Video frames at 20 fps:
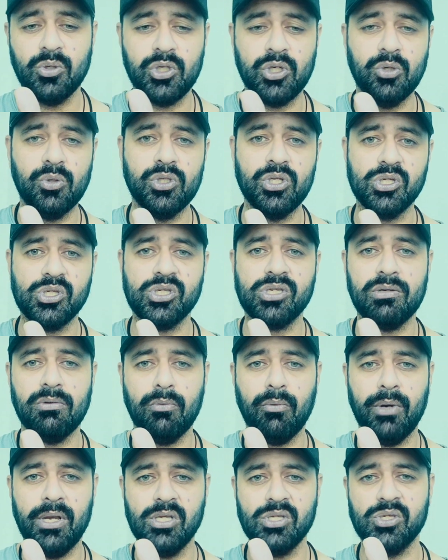you just
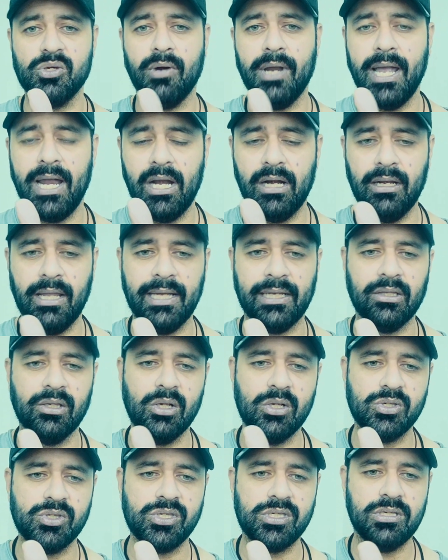raise your hand like
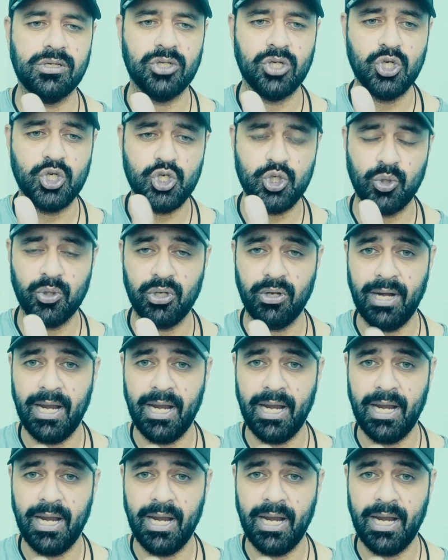this, you show your